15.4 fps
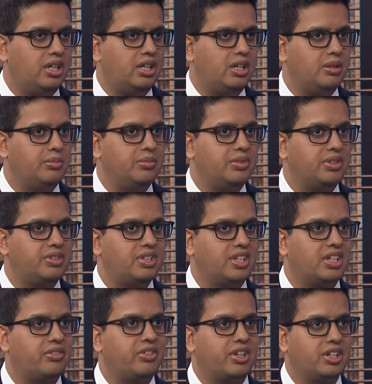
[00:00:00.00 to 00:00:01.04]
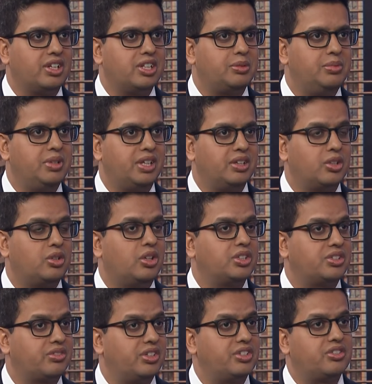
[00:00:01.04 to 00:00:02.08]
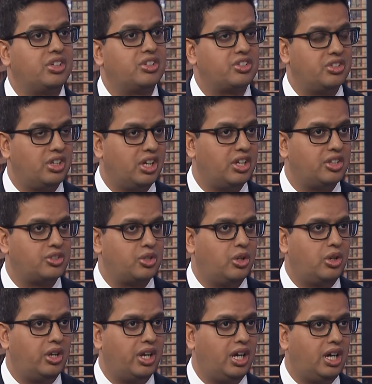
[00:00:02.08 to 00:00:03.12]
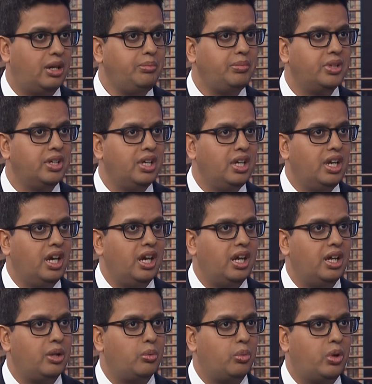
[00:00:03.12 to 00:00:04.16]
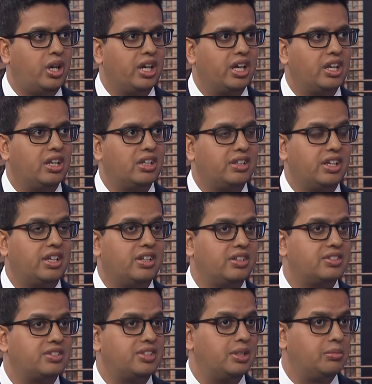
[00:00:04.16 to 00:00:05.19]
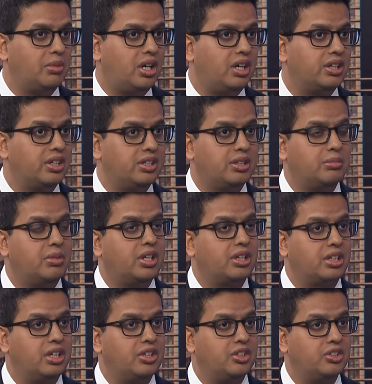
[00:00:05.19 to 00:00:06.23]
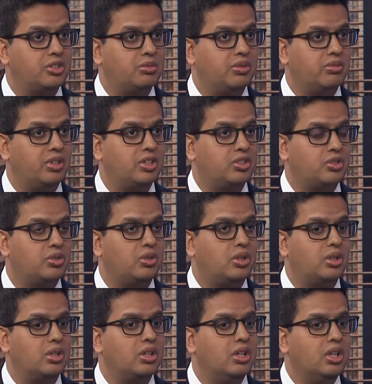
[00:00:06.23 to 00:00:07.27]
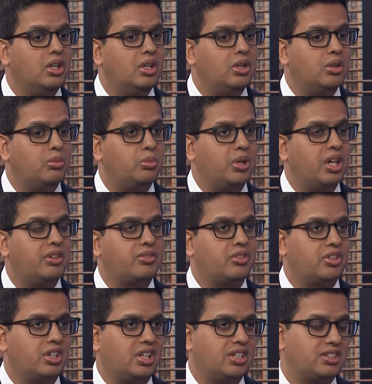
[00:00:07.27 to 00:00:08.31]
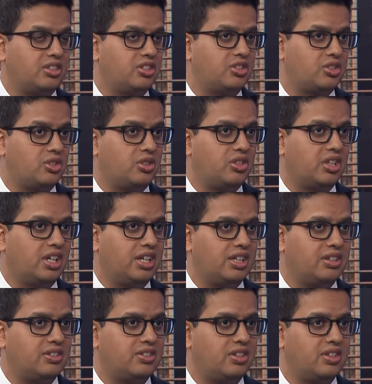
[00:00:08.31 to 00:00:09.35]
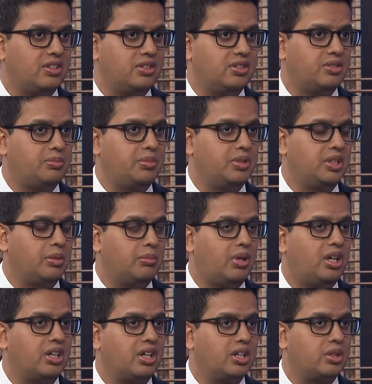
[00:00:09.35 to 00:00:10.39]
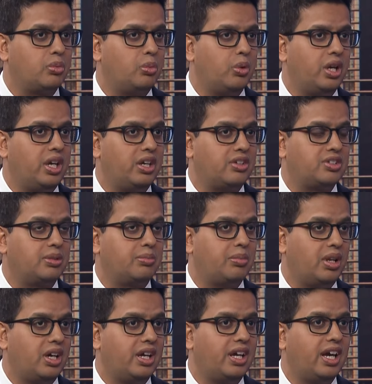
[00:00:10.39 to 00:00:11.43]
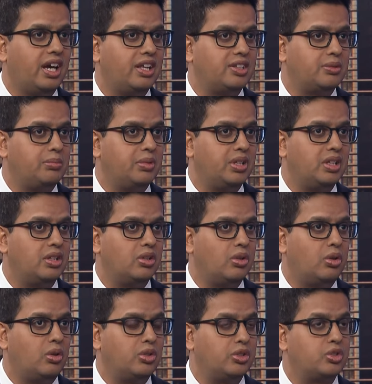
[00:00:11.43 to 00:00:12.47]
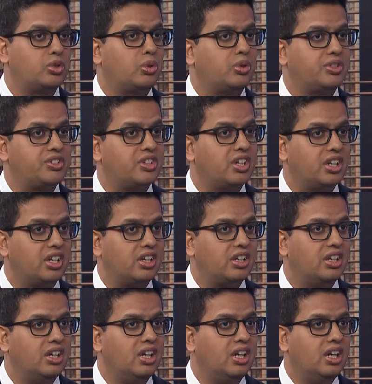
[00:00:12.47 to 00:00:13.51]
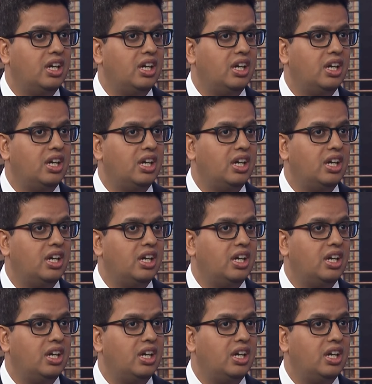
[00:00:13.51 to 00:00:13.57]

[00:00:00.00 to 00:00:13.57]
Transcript: Um, significantly speaking, the cost of construction has gone up. And while there is demand and demand continues to be very strong, we have to realize that historically this, this has been a market where supply has been on the short side.